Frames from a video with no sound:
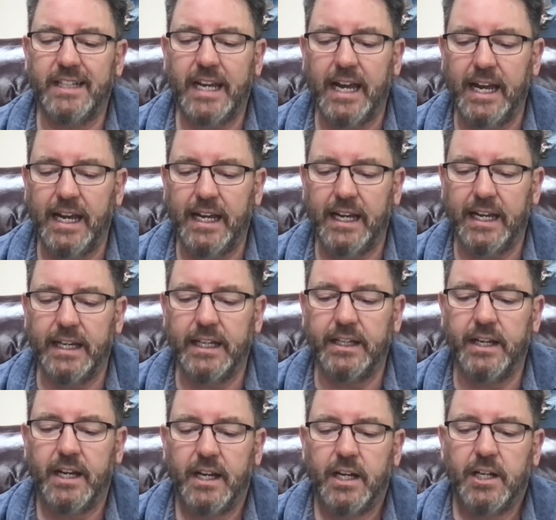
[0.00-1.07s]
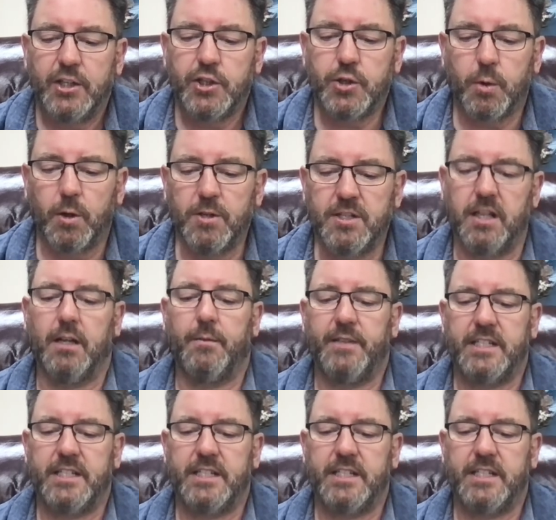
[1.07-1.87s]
king in Jerusalem.